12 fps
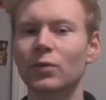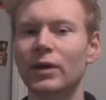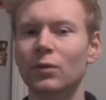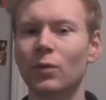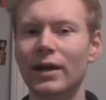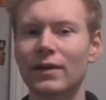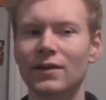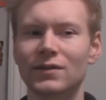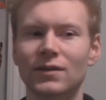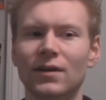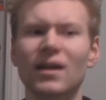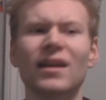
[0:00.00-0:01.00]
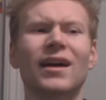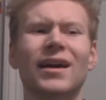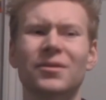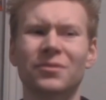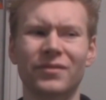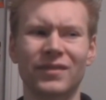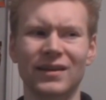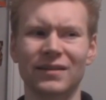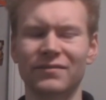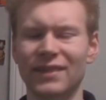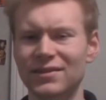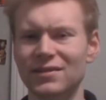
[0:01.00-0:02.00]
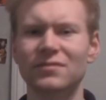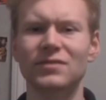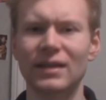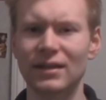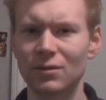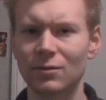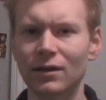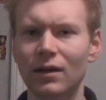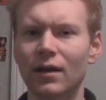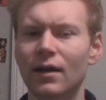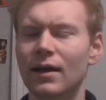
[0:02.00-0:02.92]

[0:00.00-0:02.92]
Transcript: in a way that's not, I don't think, offensive to anyone.